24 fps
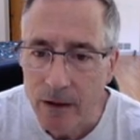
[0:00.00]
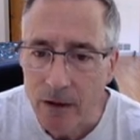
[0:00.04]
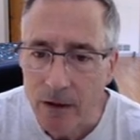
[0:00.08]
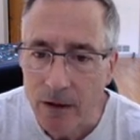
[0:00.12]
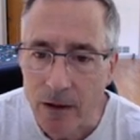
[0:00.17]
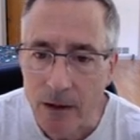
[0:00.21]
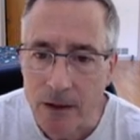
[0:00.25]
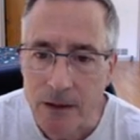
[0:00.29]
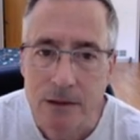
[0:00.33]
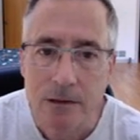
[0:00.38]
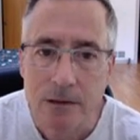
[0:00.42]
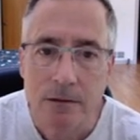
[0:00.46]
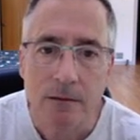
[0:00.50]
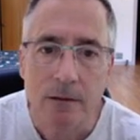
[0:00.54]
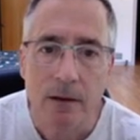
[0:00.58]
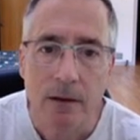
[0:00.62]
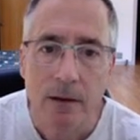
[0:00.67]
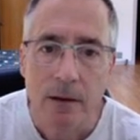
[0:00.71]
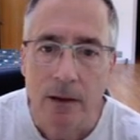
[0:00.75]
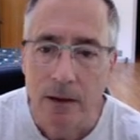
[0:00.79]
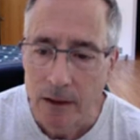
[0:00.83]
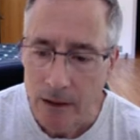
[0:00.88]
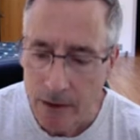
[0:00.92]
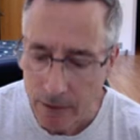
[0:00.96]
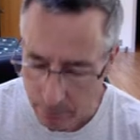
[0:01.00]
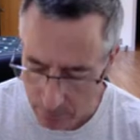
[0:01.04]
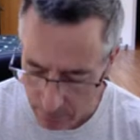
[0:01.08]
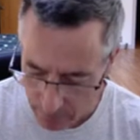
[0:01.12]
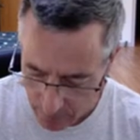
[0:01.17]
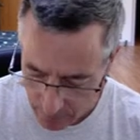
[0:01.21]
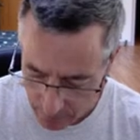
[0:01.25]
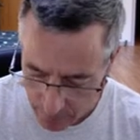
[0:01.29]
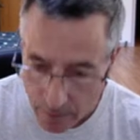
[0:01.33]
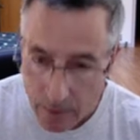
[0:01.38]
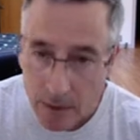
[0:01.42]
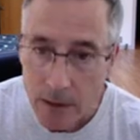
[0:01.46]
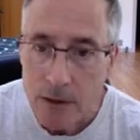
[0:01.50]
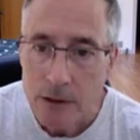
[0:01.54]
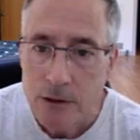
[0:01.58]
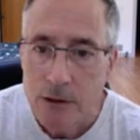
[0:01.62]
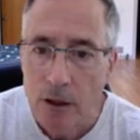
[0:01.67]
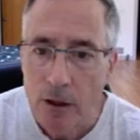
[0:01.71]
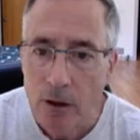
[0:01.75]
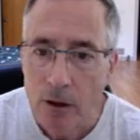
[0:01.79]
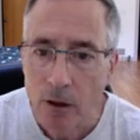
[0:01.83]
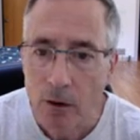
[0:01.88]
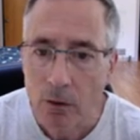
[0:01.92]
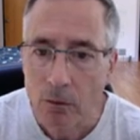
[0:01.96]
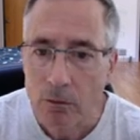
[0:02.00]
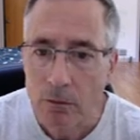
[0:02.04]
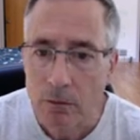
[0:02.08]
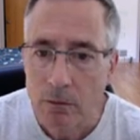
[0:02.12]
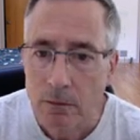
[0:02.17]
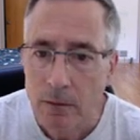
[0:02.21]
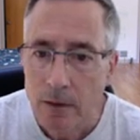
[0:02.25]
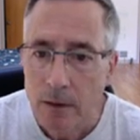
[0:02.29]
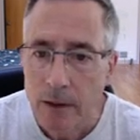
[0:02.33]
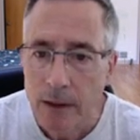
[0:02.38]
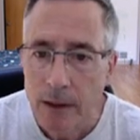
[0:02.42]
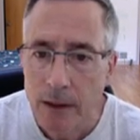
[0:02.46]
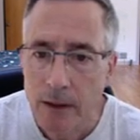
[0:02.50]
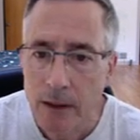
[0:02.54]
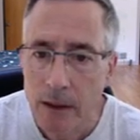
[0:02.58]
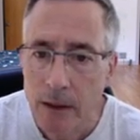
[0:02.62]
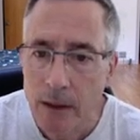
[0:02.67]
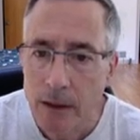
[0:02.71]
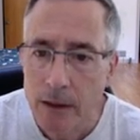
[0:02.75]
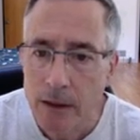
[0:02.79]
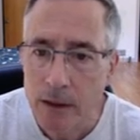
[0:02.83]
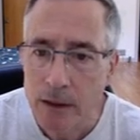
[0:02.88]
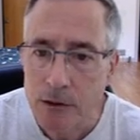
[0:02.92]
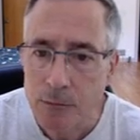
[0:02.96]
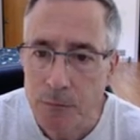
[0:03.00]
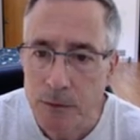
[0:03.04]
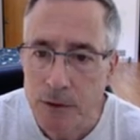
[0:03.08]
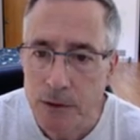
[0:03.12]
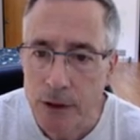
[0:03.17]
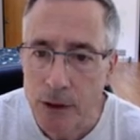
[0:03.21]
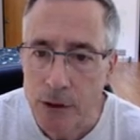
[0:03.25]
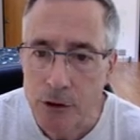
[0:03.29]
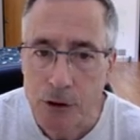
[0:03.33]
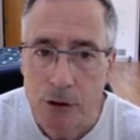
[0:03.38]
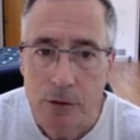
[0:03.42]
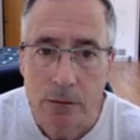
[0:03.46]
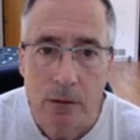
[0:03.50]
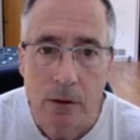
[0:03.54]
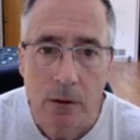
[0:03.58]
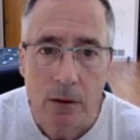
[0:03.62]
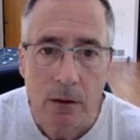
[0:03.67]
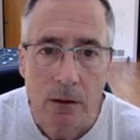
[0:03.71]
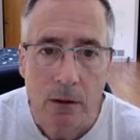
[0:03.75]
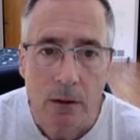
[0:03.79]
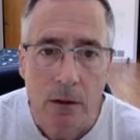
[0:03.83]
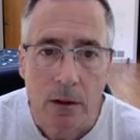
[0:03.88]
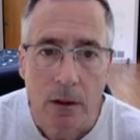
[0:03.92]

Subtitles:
There it is. So in this position,